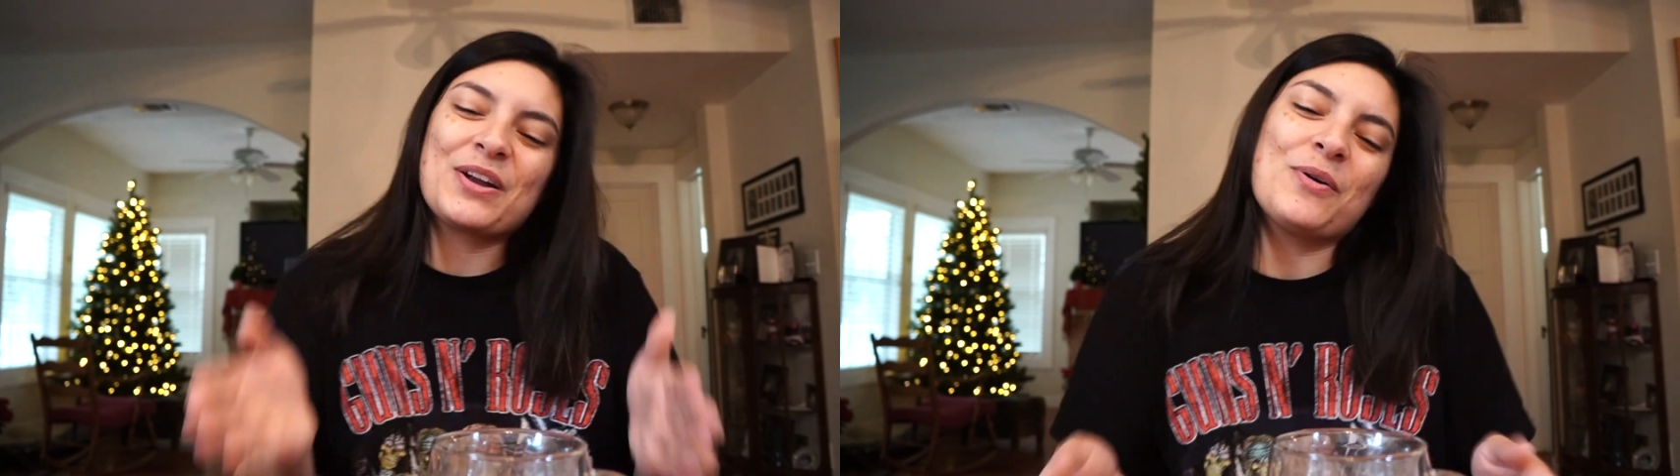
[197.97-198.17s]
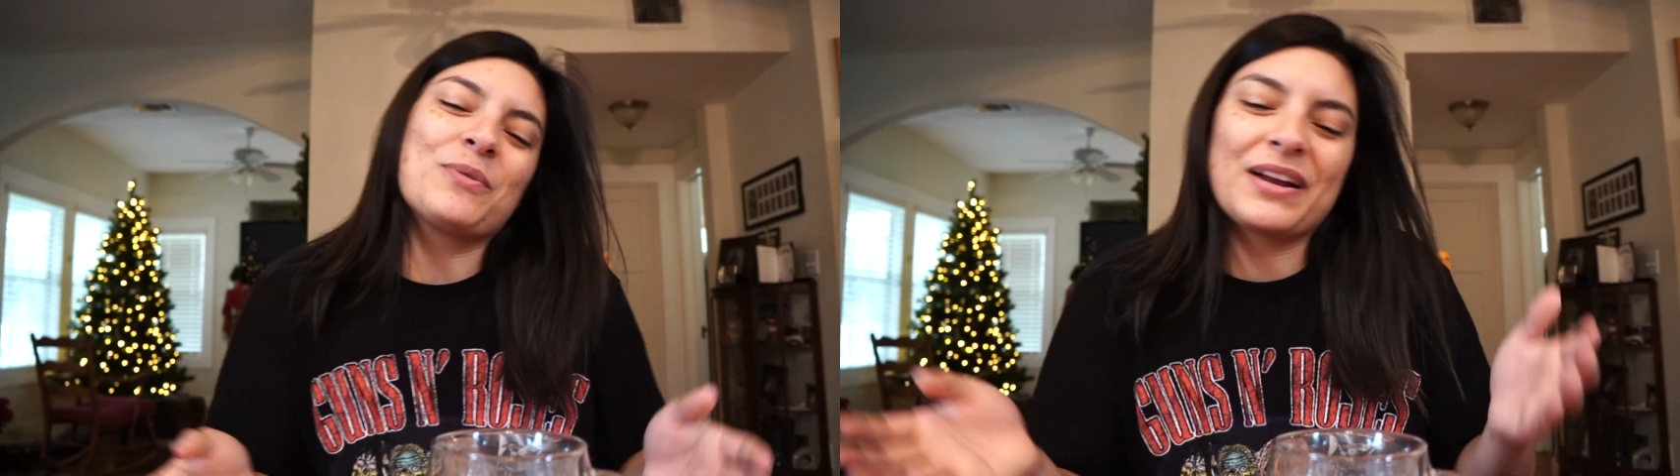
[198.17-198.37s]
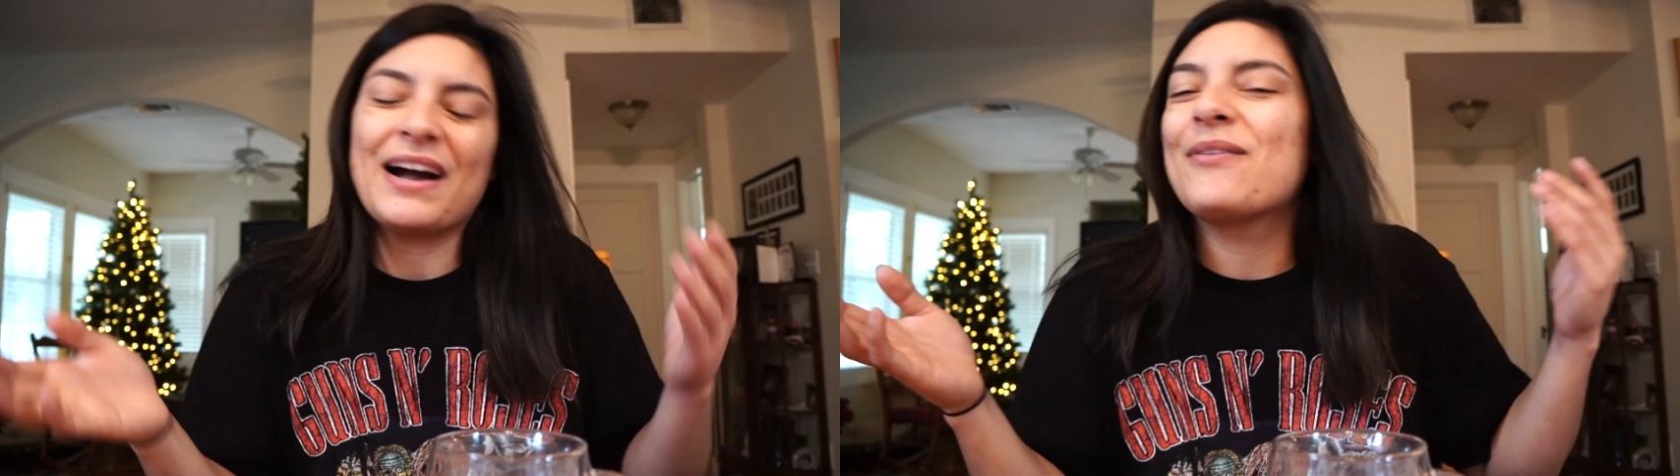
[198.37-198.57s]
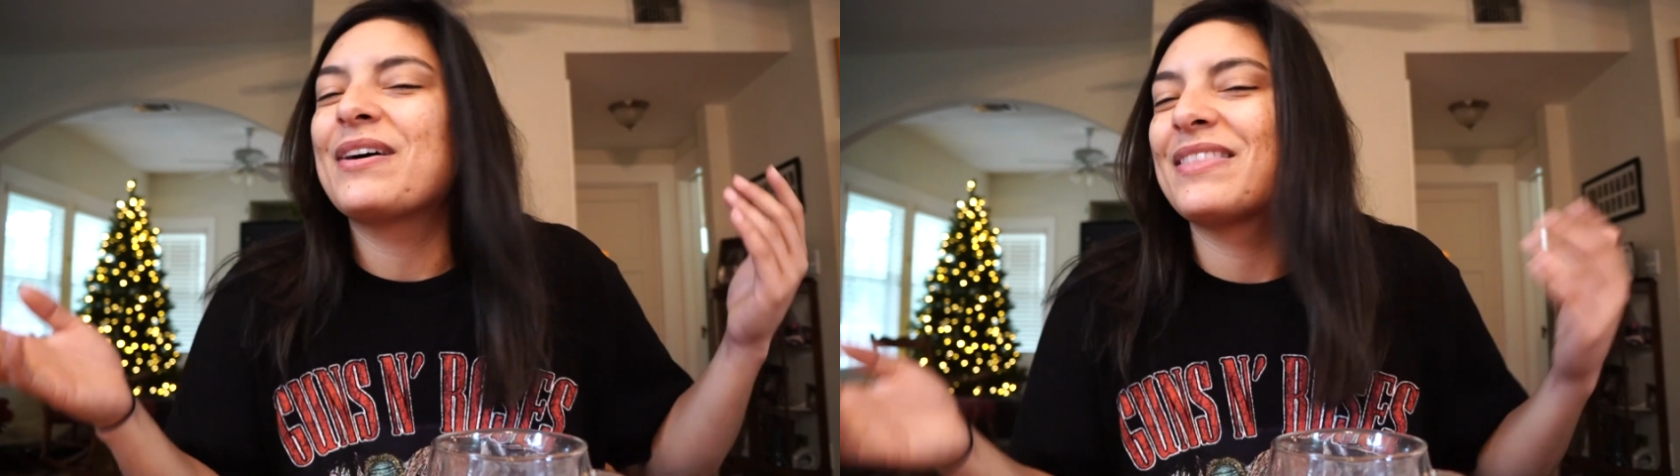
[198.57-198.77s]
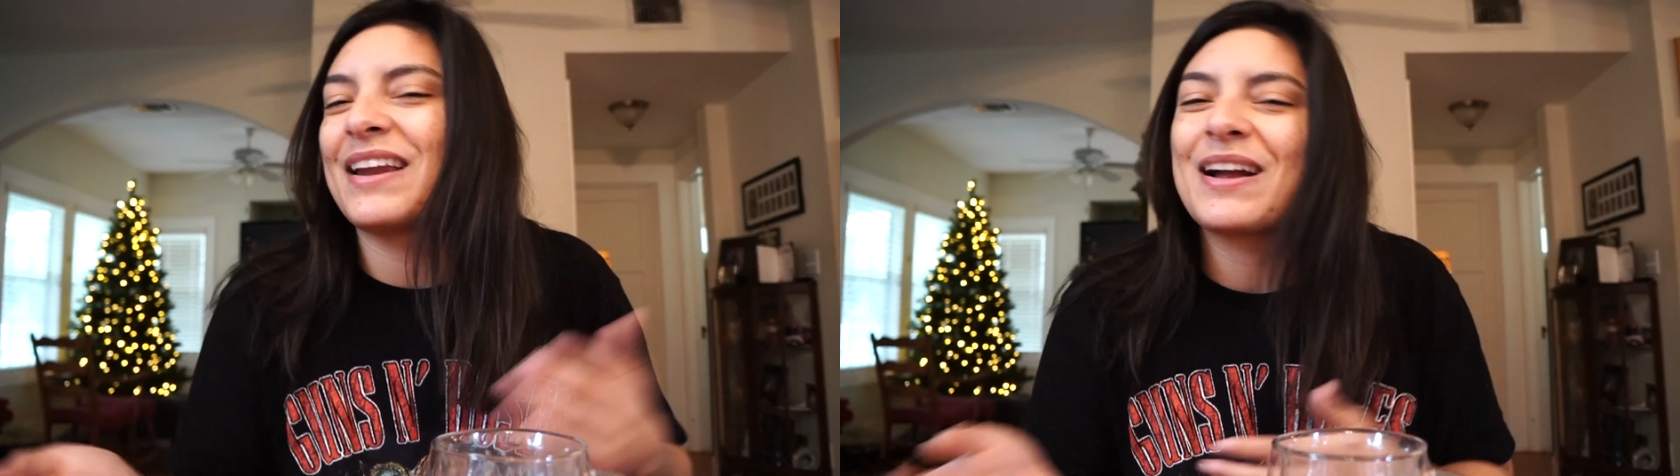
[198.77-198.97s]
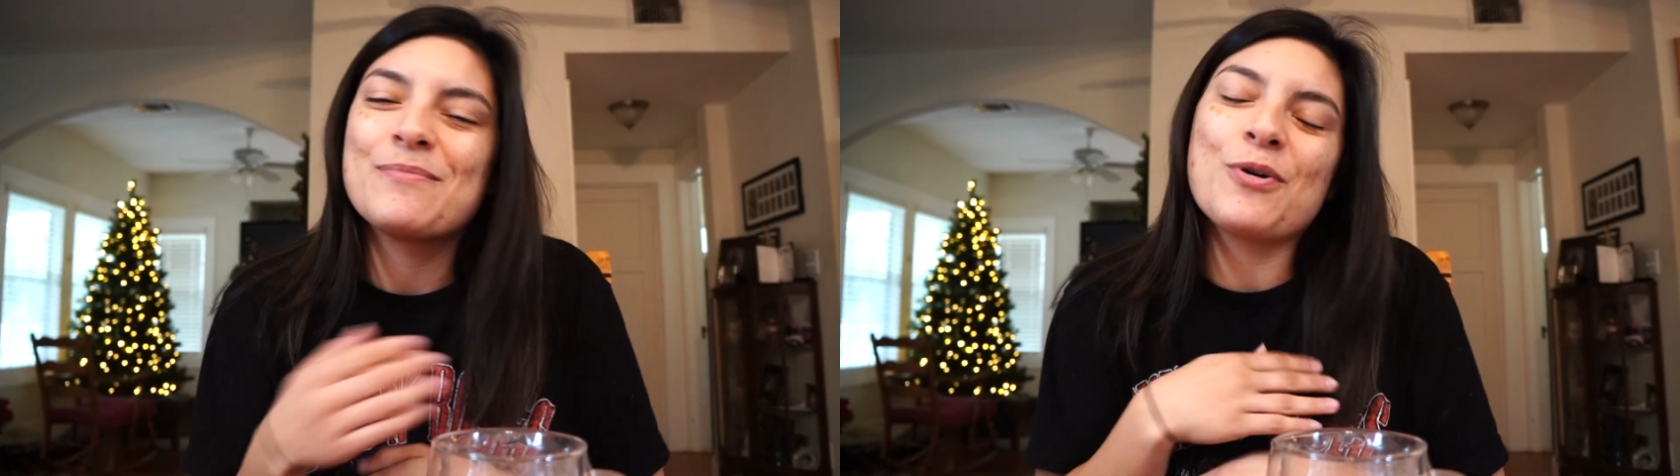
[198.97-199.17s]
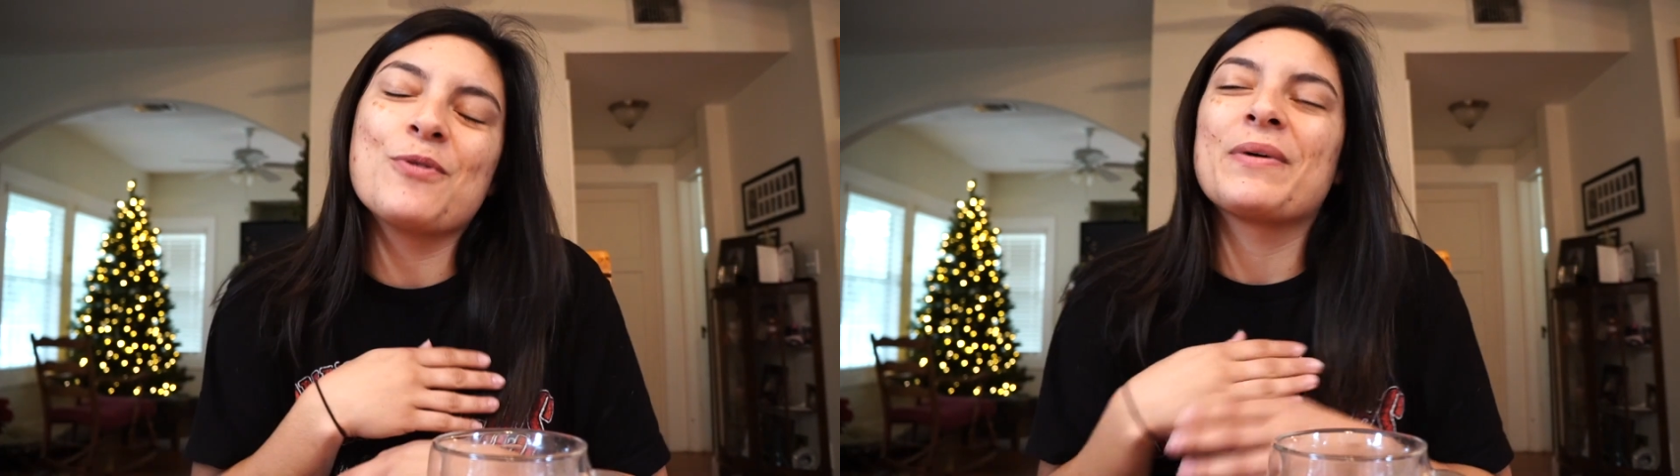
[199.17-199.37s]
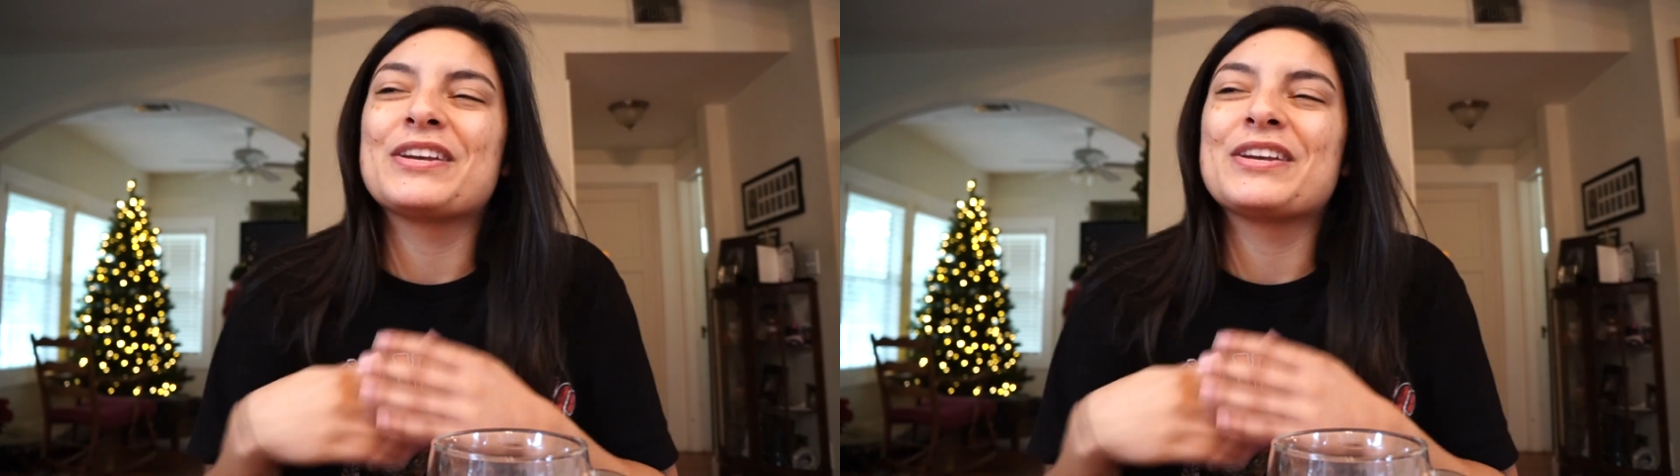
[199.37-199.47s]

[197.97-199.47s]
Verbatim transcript: I go work out, and then I come home,